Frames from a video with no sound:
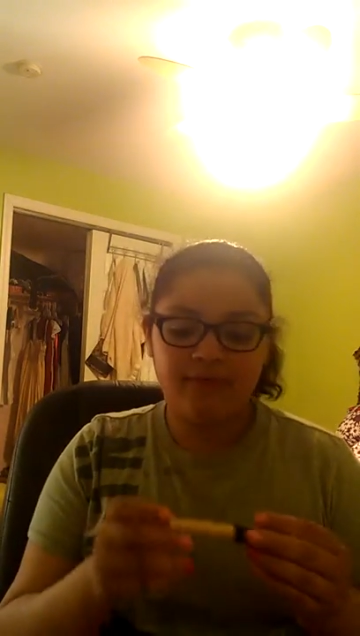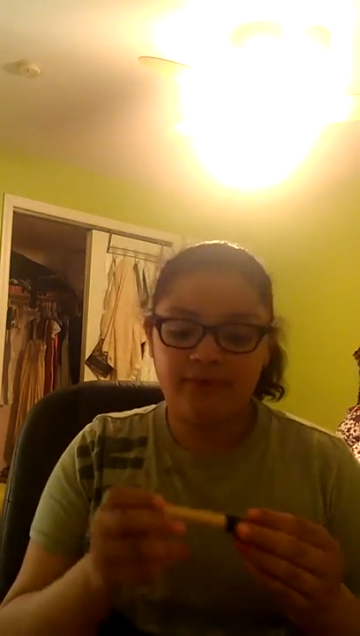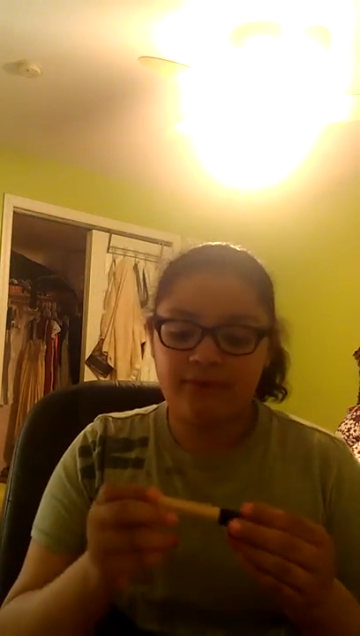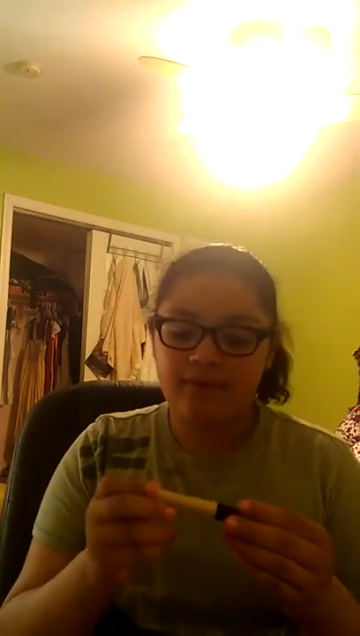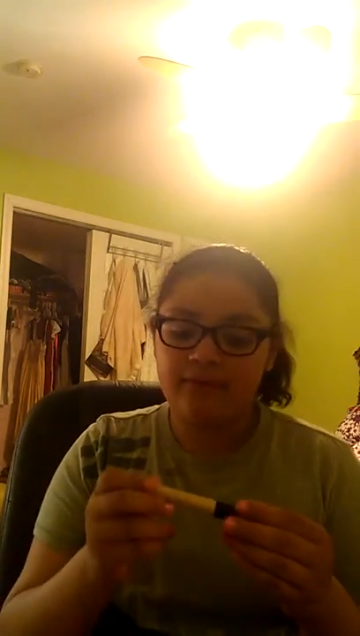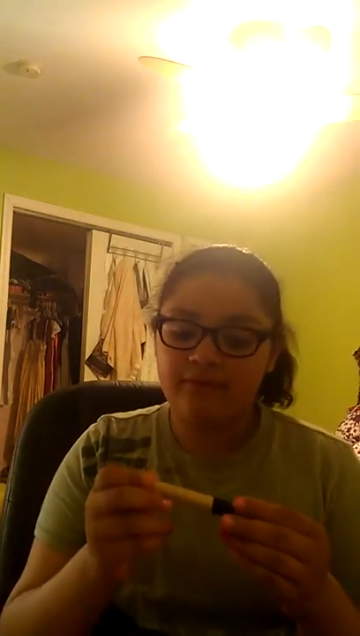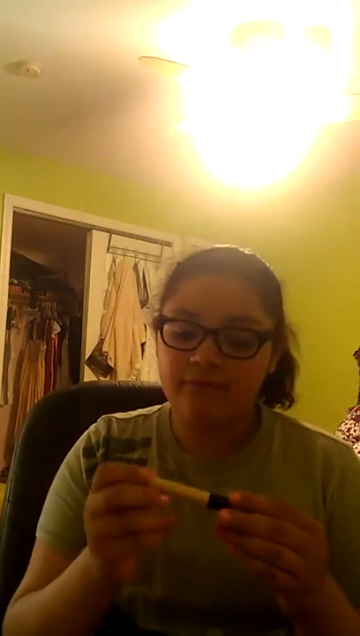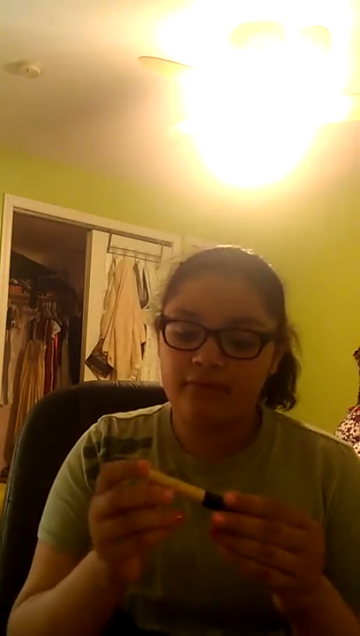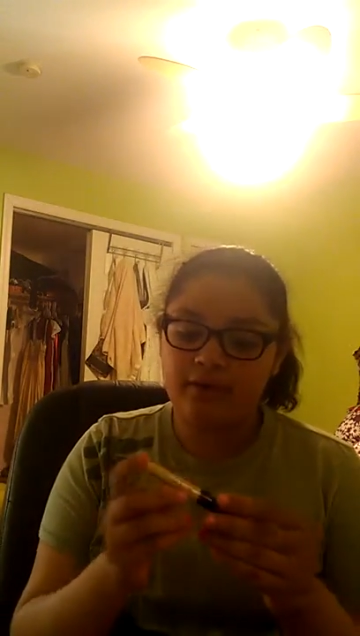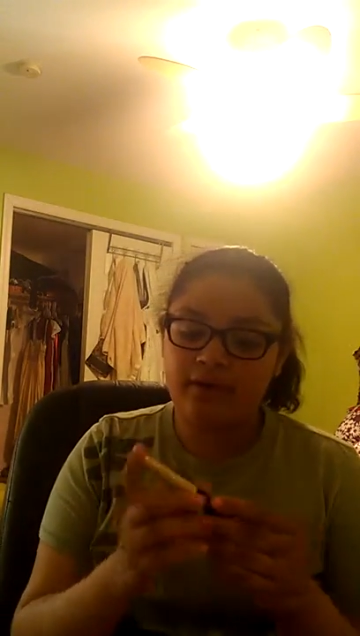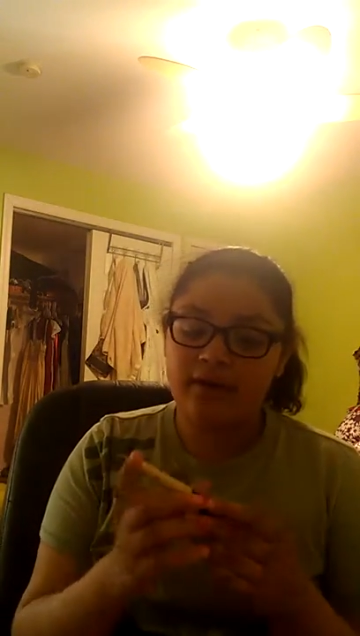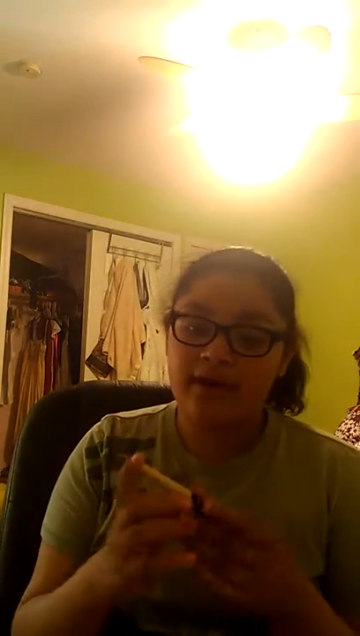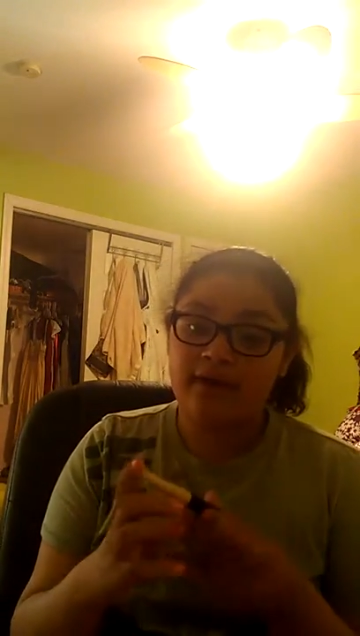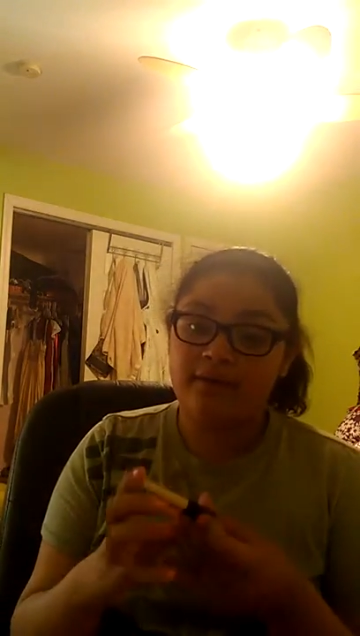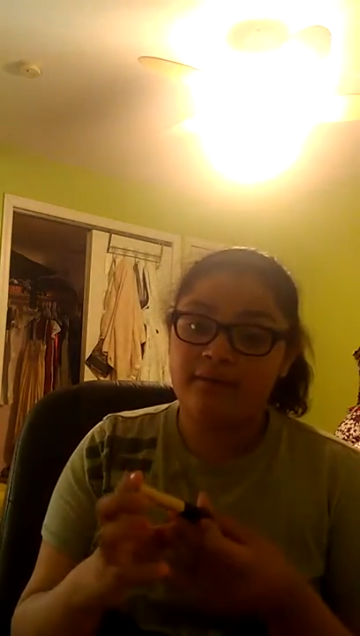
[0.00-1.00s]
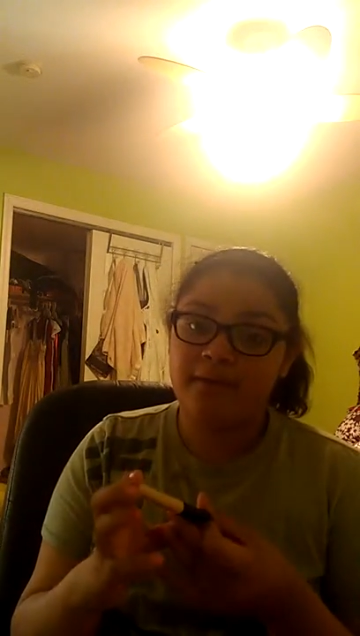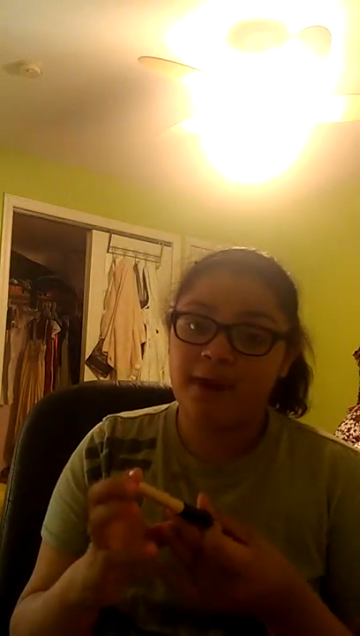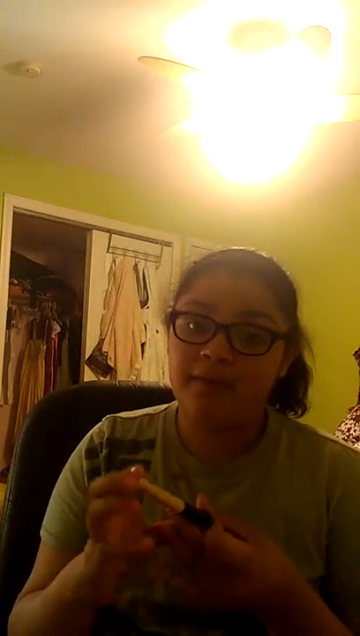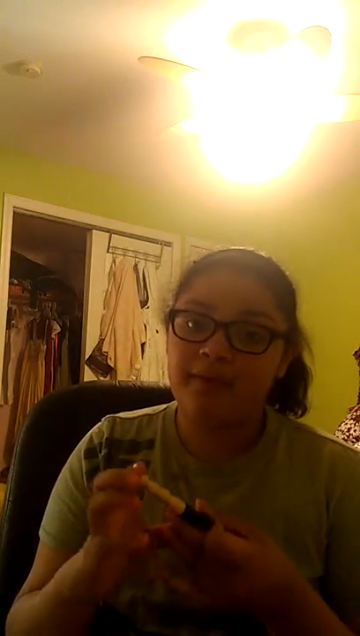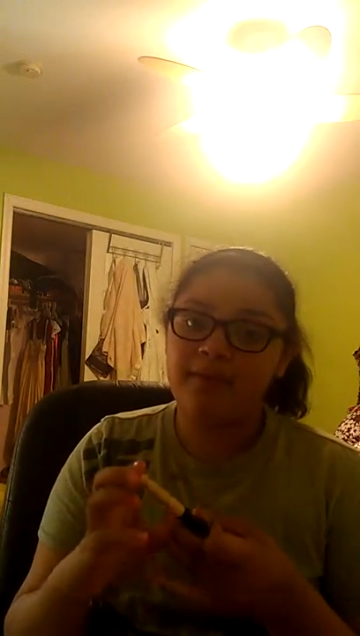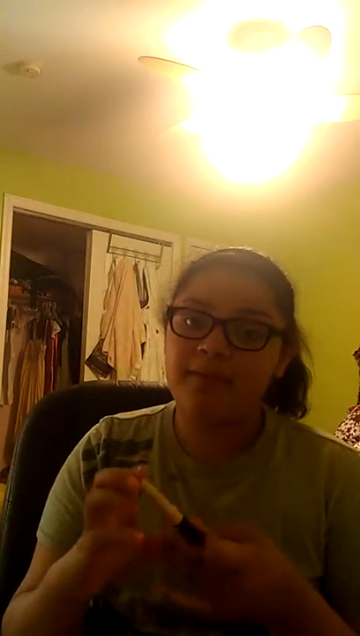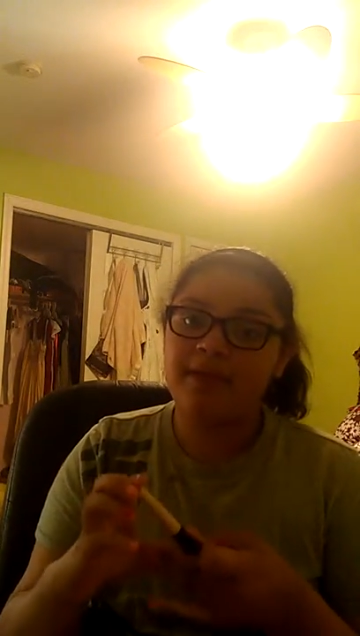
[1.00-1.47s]
going for an E L F
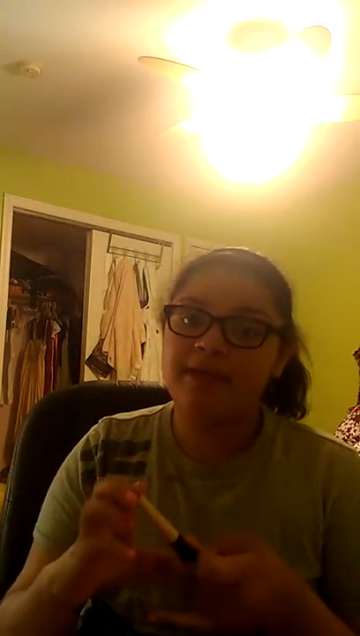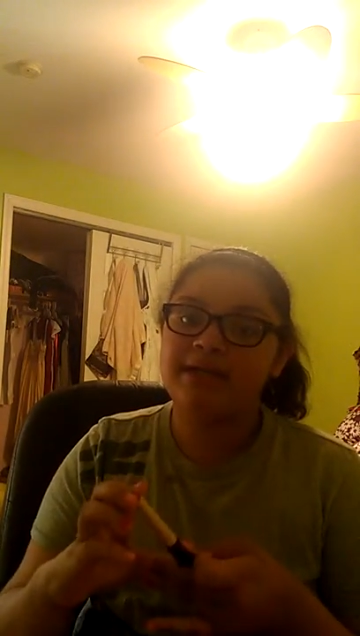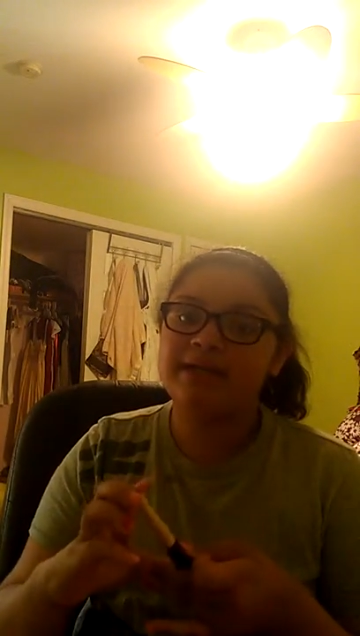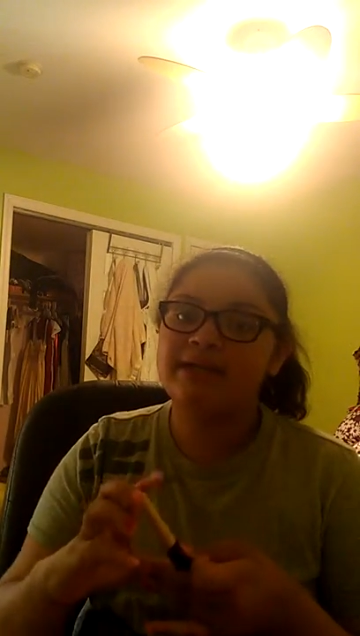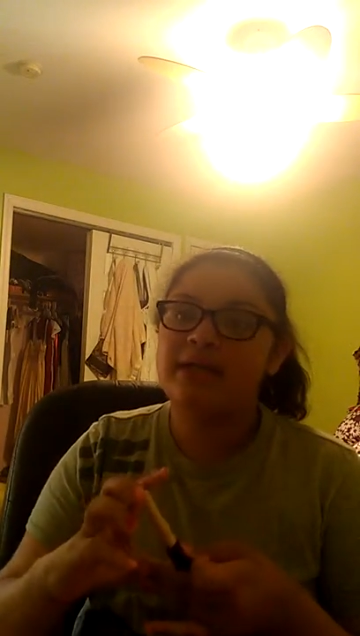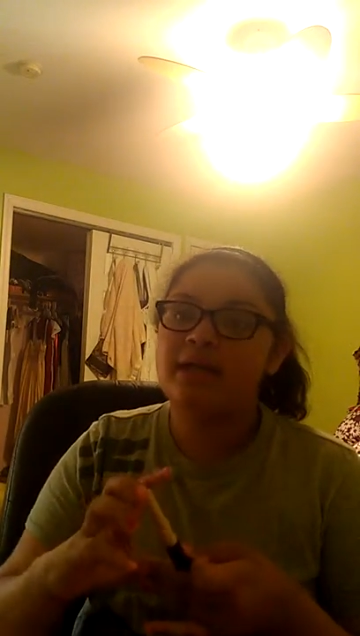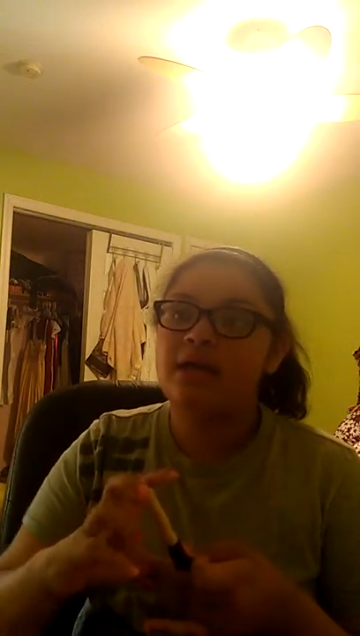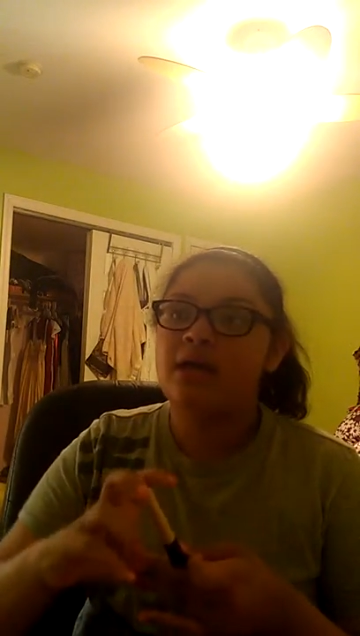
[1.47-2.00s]
primer because